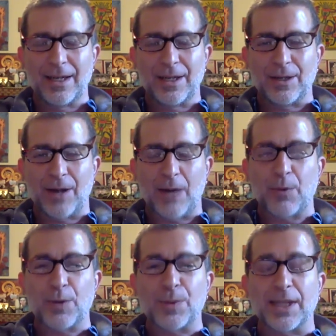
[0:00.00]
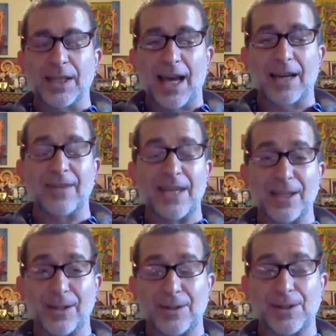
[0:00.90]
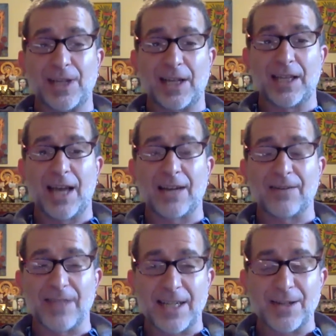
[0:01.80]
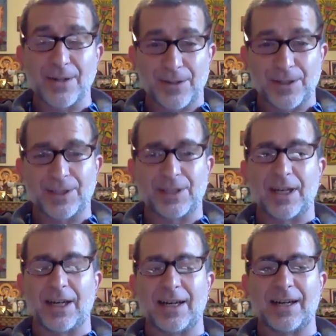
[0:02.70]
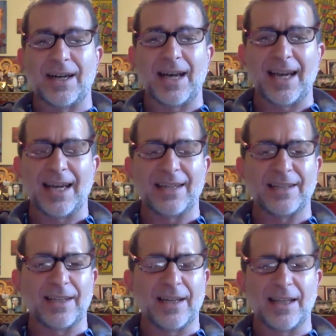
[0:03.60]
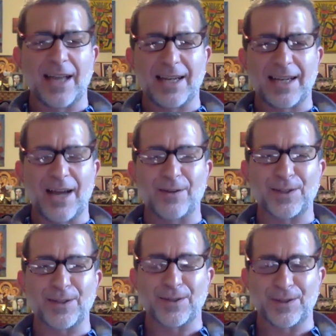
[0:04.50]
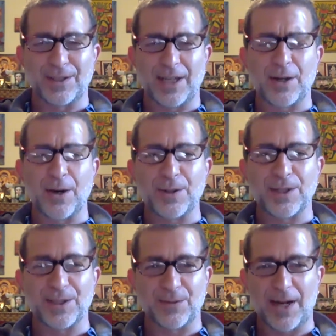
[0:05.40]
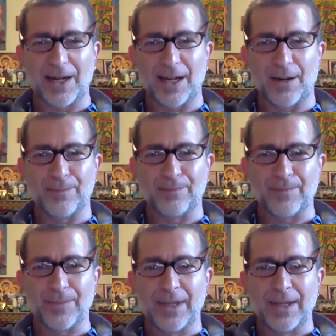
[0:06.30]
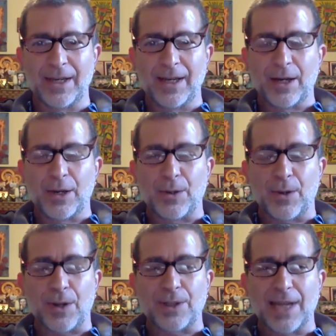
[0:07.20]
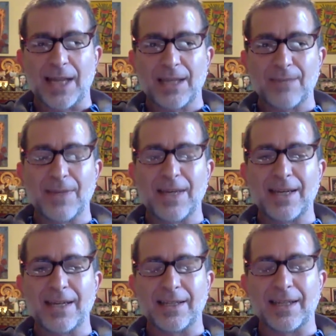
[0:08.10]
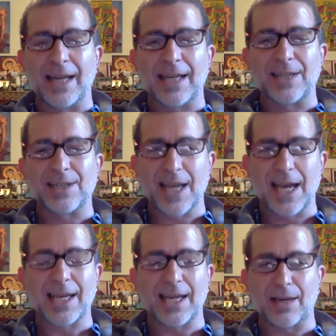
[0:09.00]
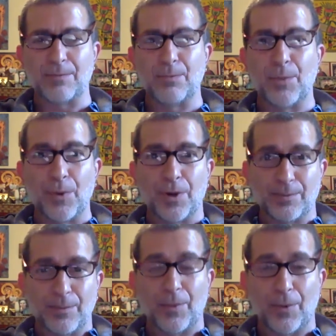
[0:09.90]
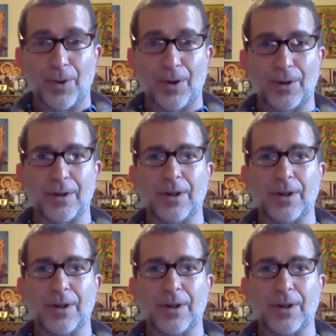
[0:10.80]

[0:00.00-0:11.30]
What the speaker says: You know, I work with a lot of healers and a lot of leaders and a lot of counselors and coaches right now who are telling me that it's taking more and more